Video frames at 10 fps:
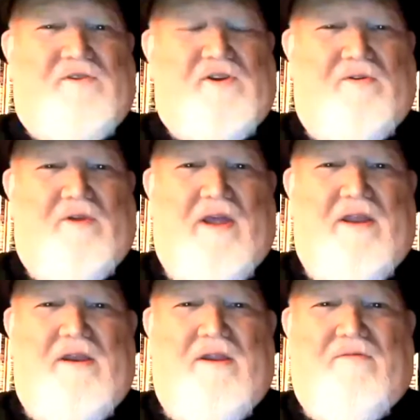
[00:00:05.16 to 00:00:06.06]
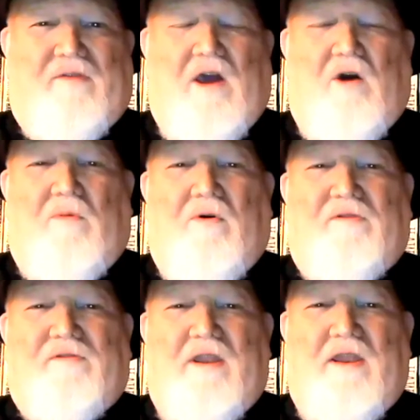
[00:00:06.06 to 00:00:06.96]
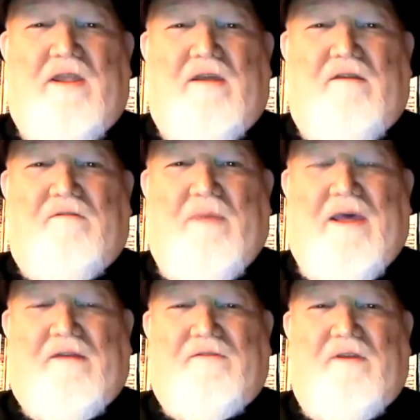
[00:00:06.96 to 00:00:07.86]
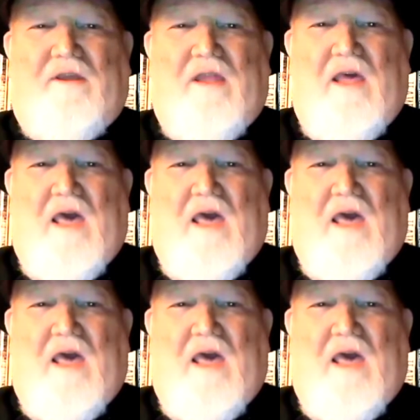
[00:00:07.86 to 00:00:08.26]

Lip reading: Joe Layton of Cowboys and Indians magazine,